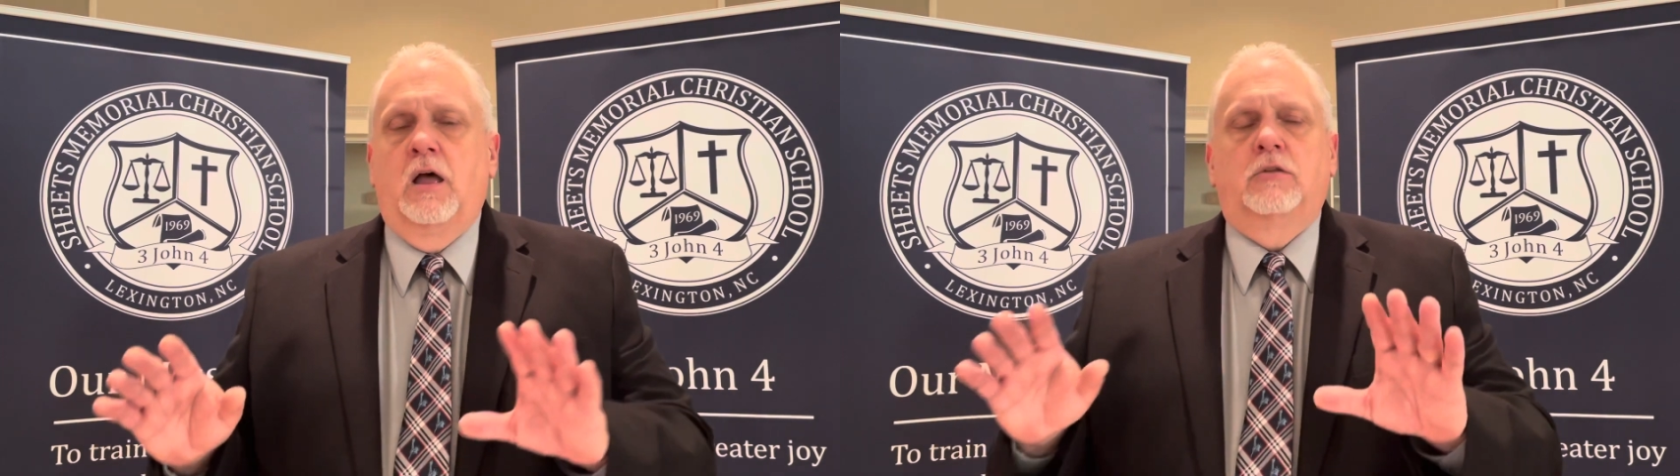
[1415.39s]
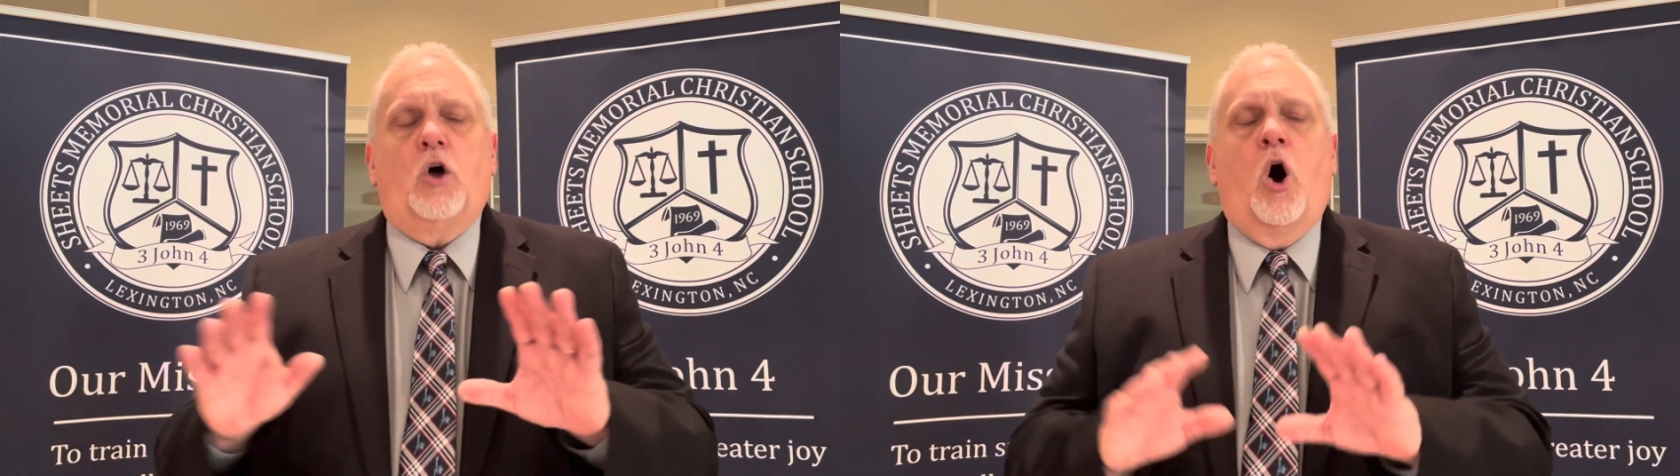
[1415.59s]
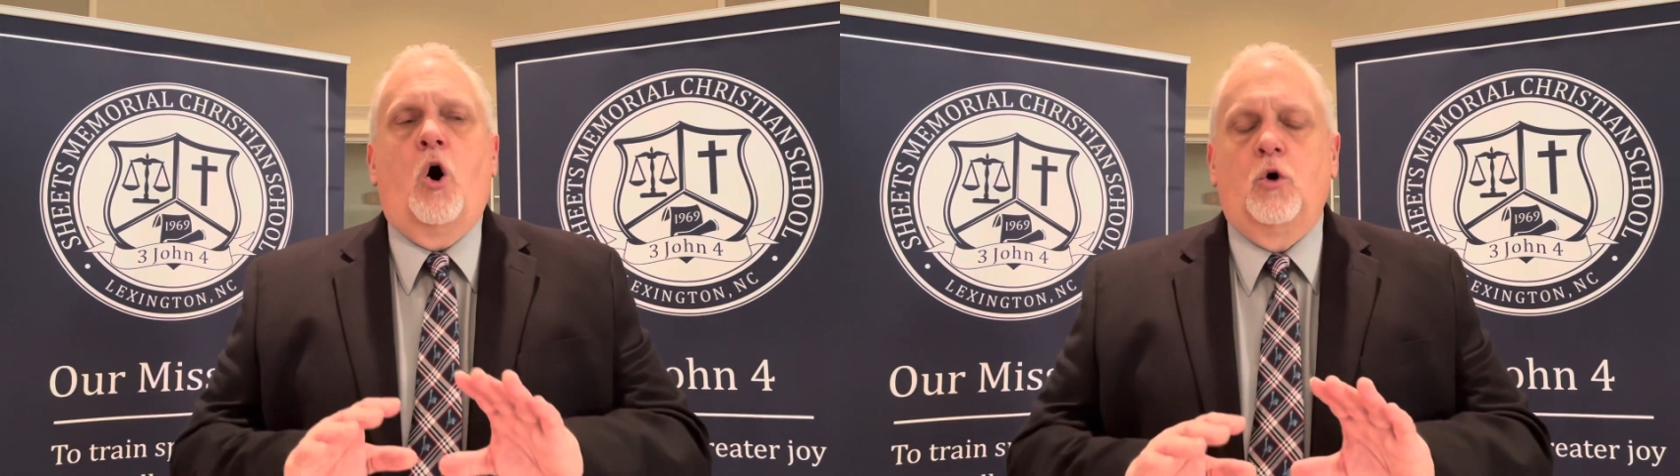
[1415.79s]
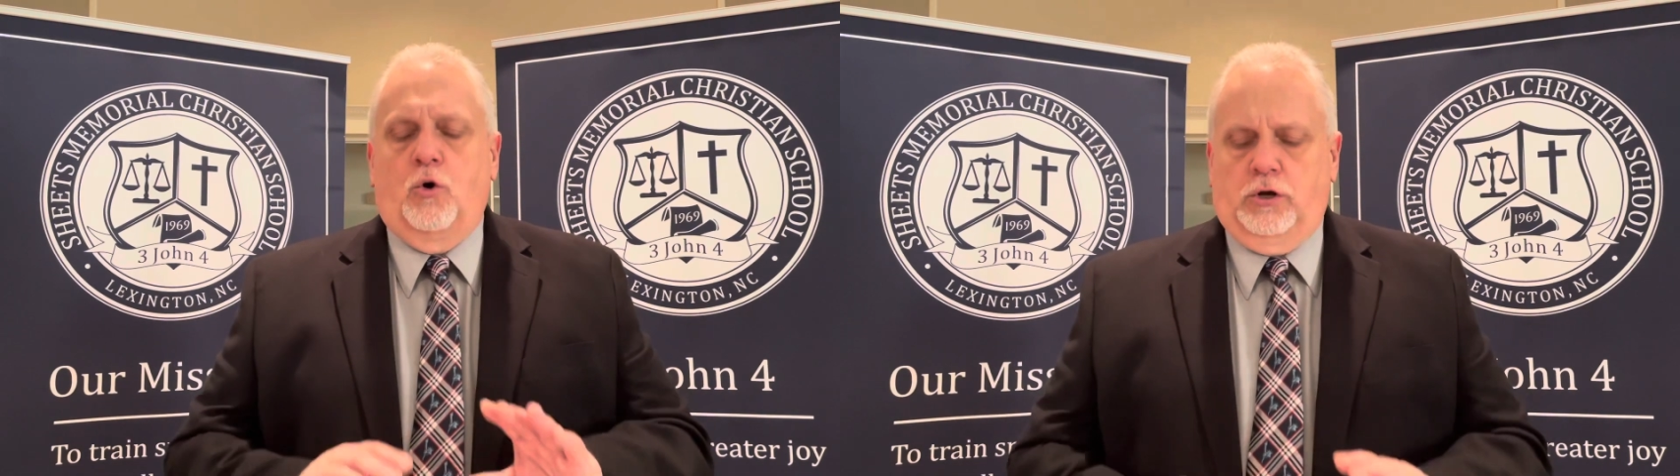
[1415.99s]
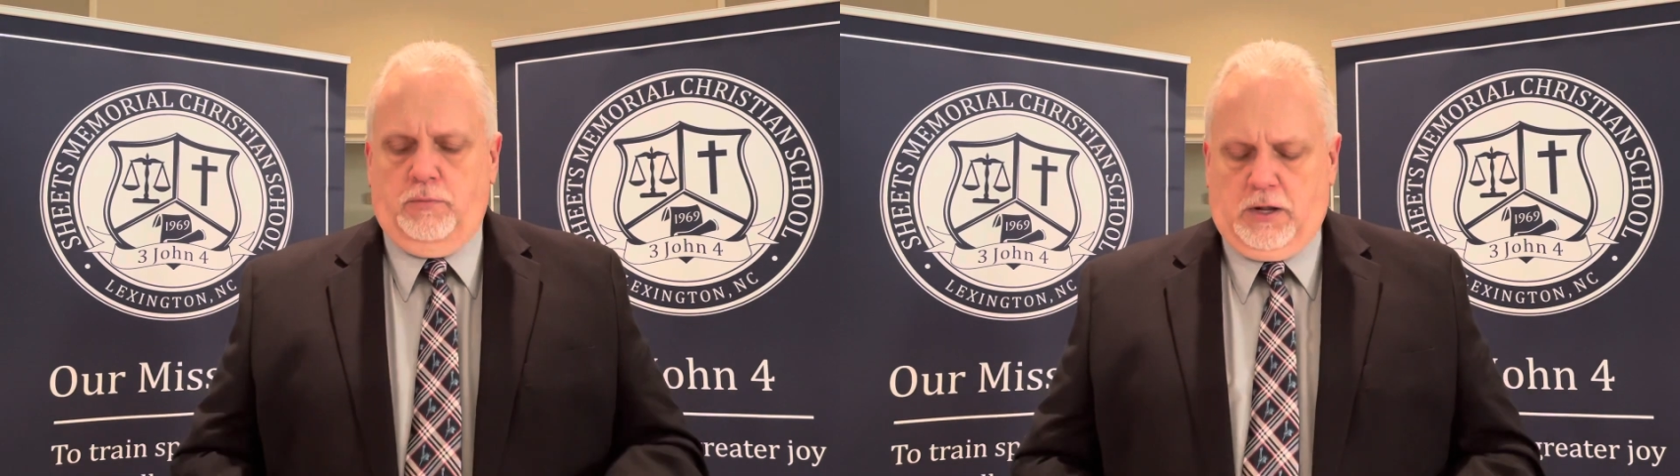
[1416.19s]
It's all
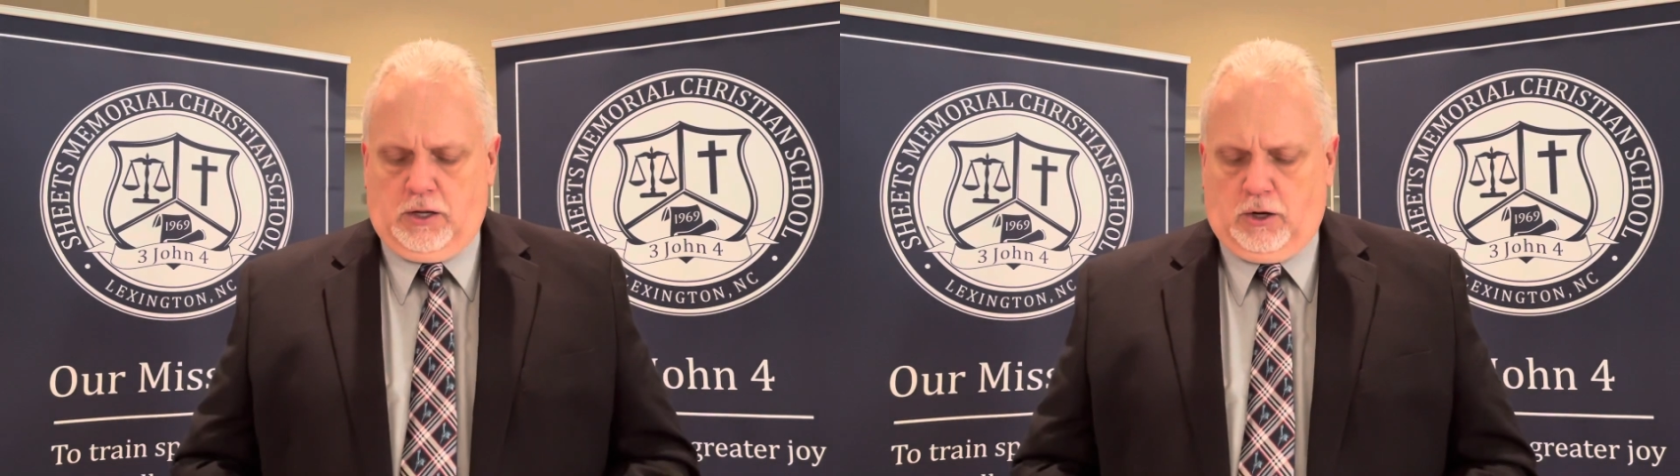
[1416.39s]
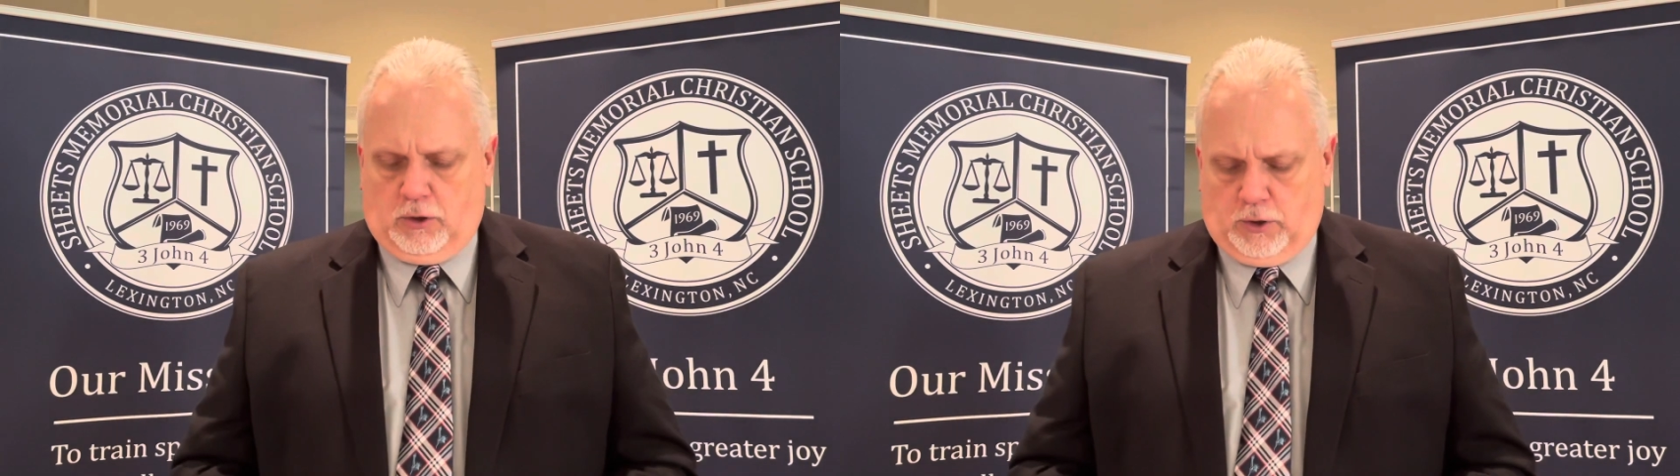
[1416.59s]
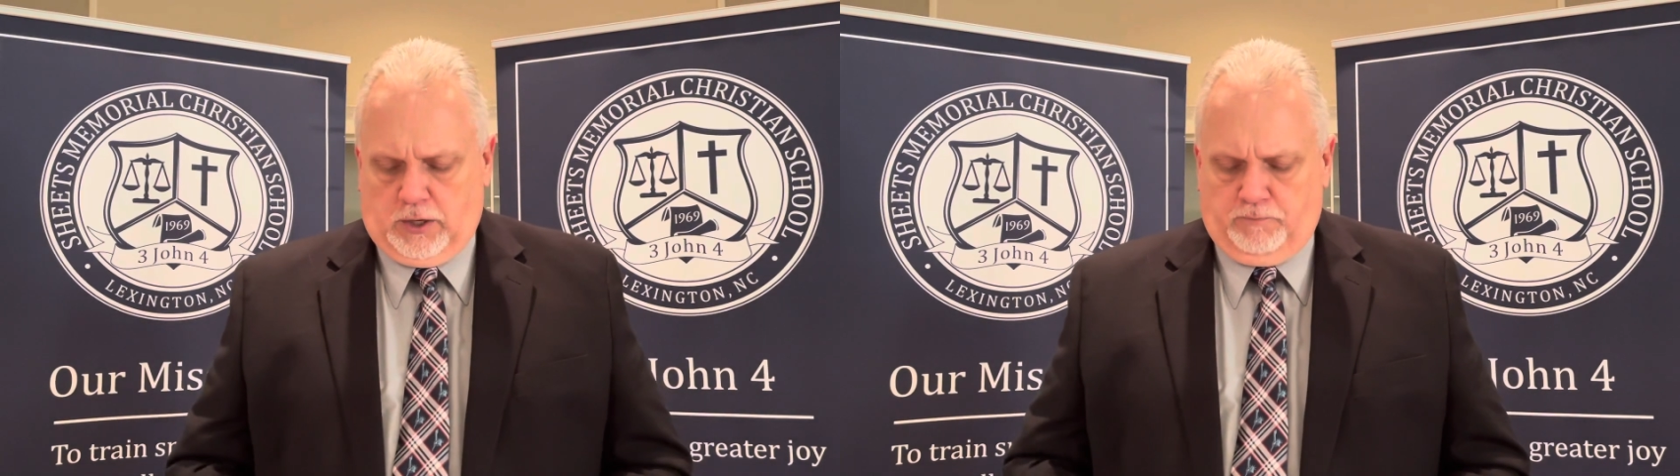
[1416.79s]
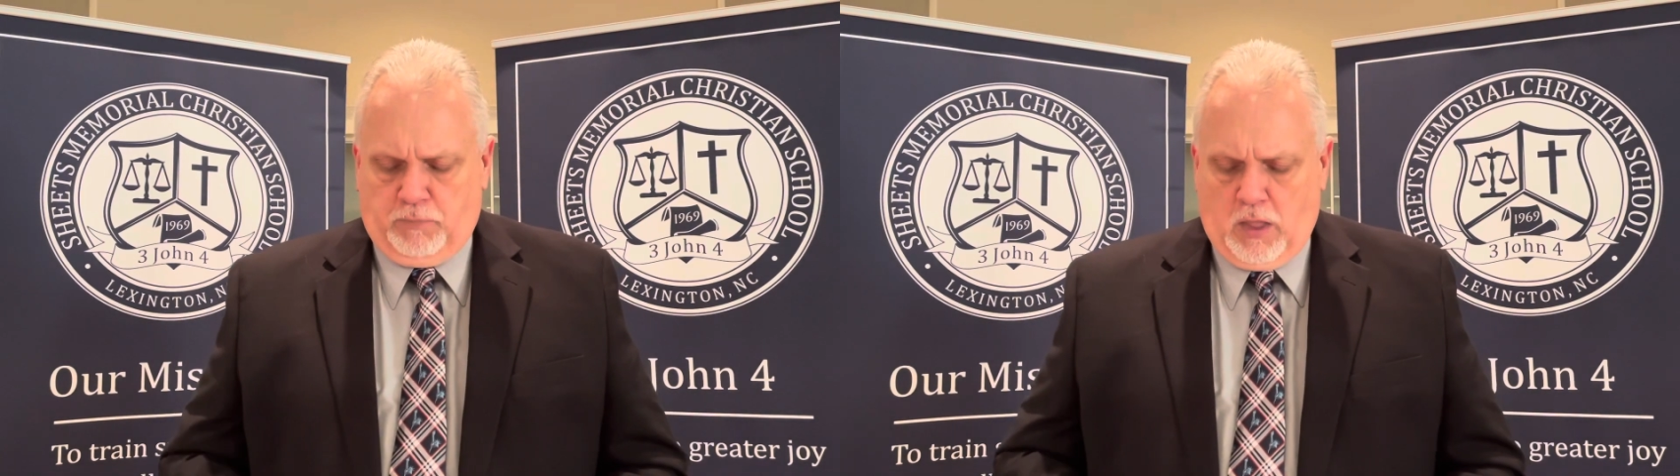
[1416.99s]
going to be included.